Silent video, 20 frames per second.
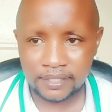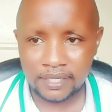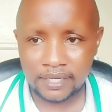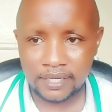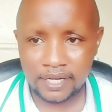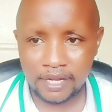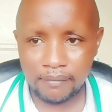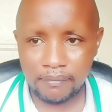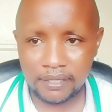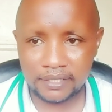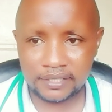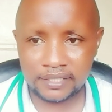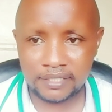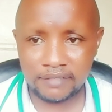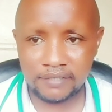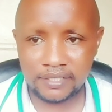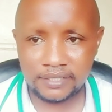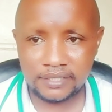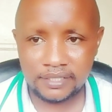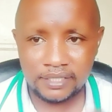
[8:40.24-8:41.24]
Number
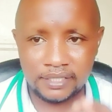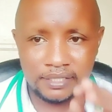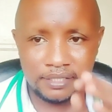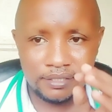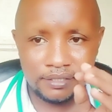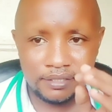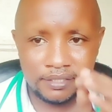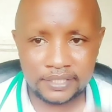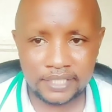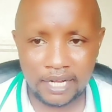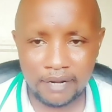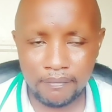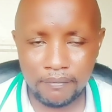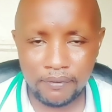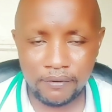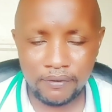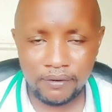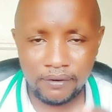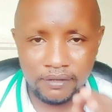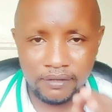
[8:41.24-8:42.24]
7,
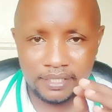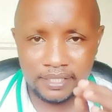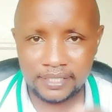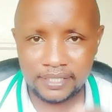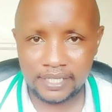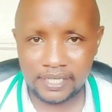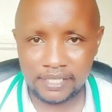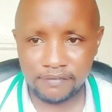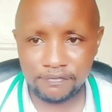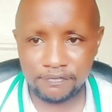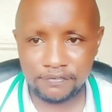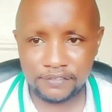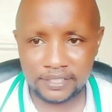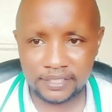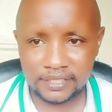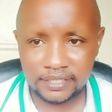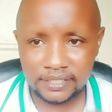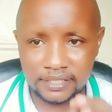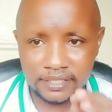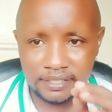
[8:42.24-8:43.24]
trouble in
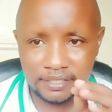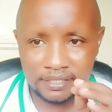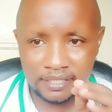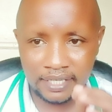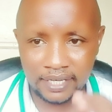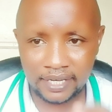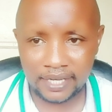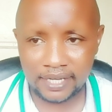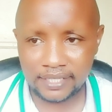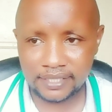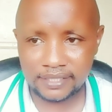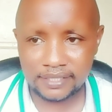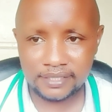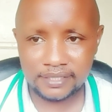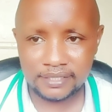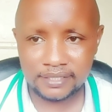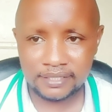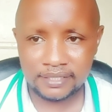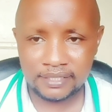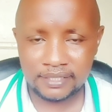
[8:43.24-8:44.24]
lifting the head.
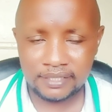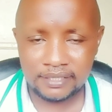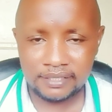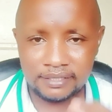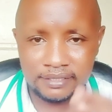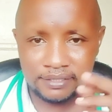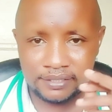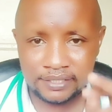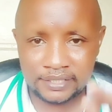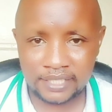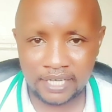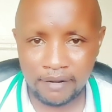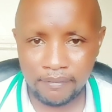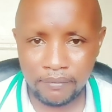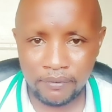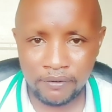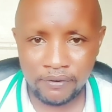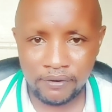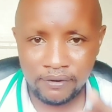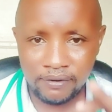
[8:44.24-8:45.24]

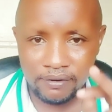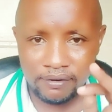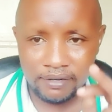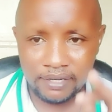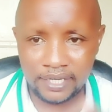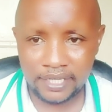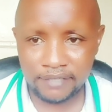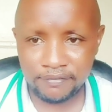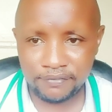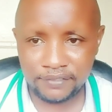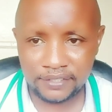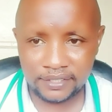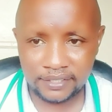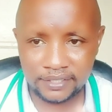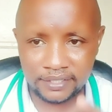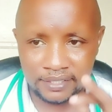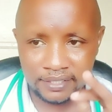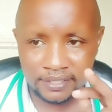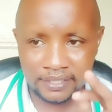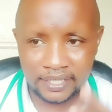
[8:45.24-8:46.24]
Trouble
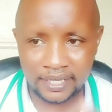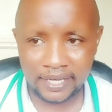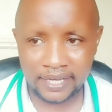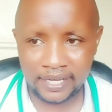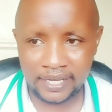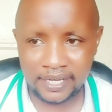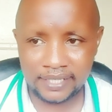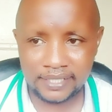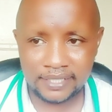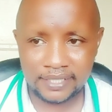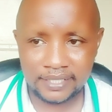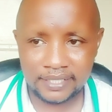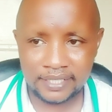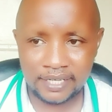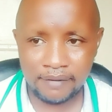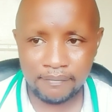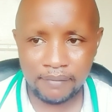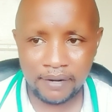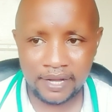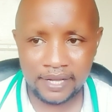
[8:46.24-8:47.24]
lifting the head.
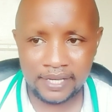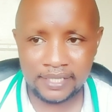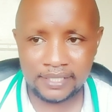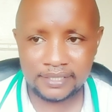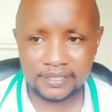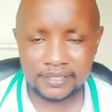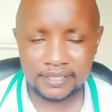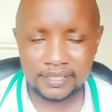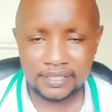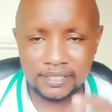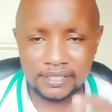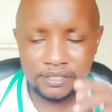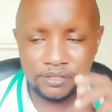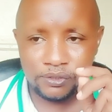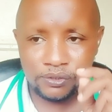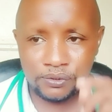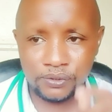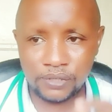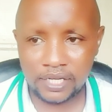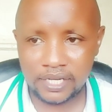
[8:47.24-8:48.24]
Number 8,
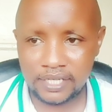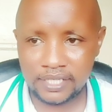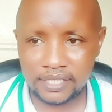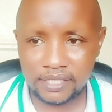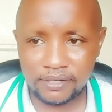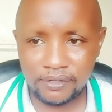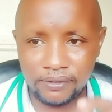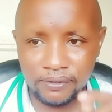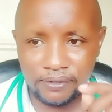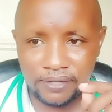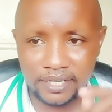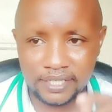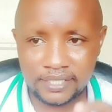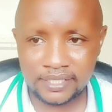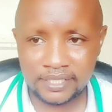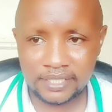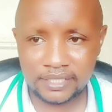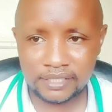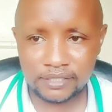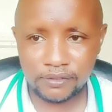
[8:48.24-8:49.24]
swelling or
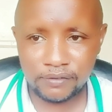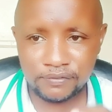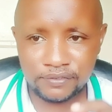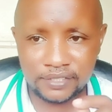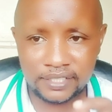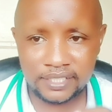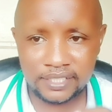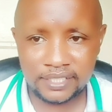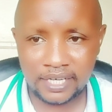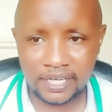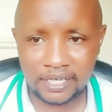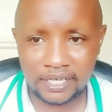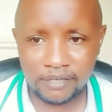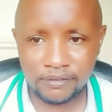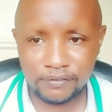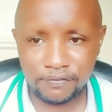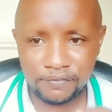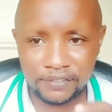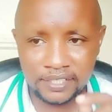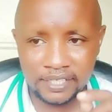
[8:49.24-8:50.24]
redness of skin
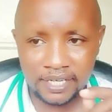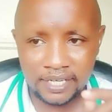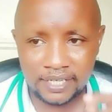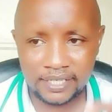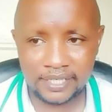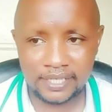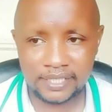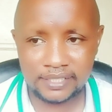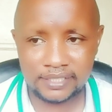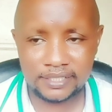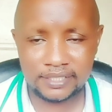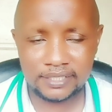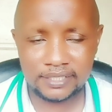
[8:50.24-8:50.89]
around fingernails.